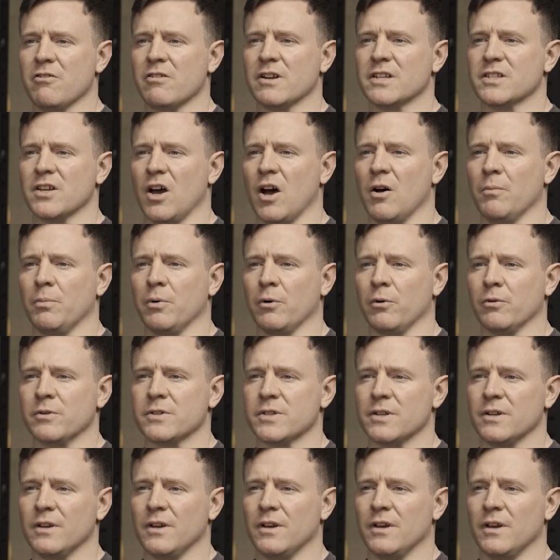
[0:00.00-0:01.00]
are
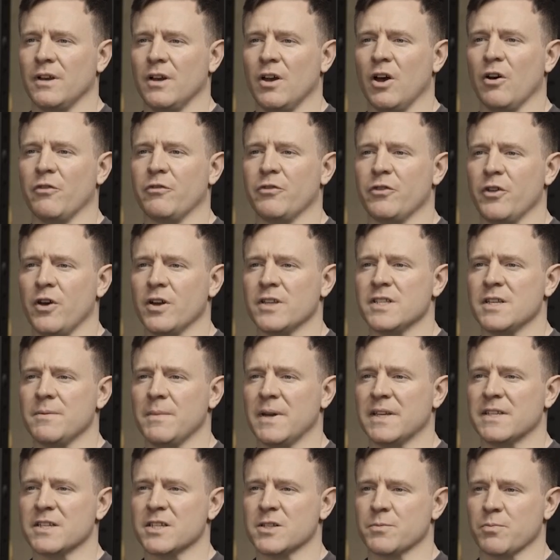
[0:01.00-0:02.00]
examples of
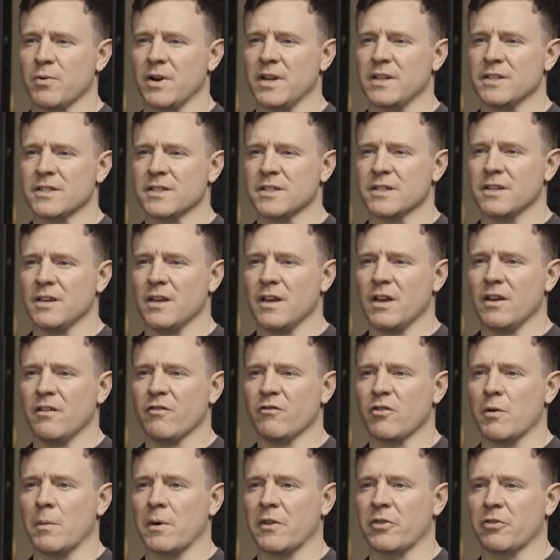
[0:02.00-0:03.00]
30-meter sprints
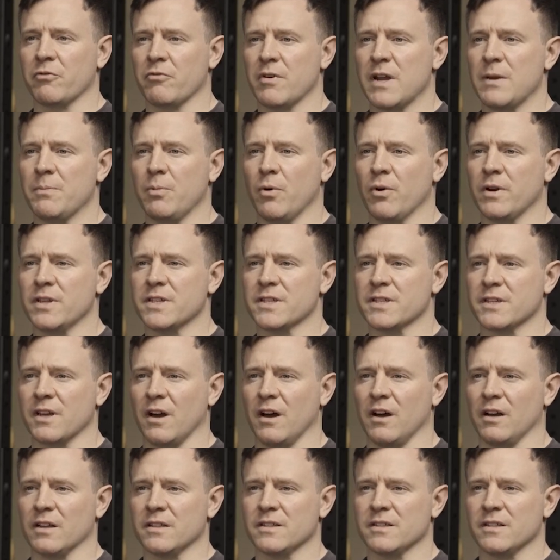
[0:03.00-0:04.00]
from a 3-point
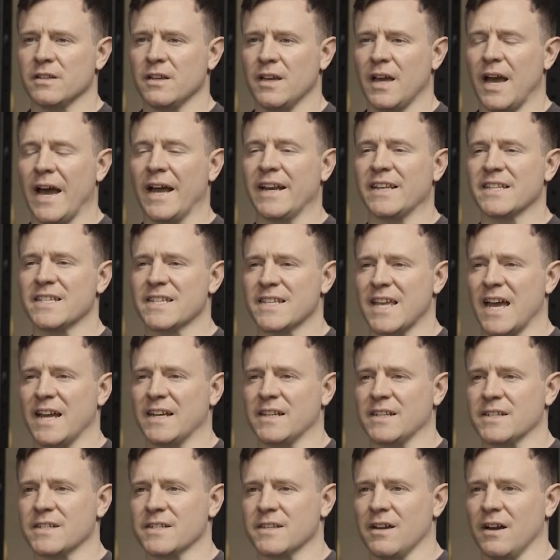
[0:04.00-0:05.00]
start and a
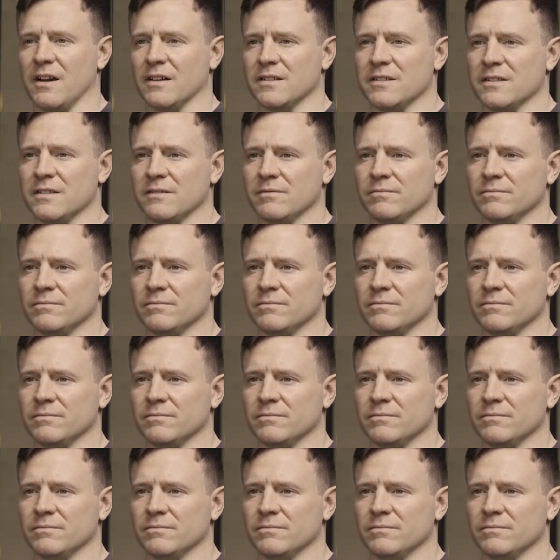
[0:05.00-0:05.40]
standing start.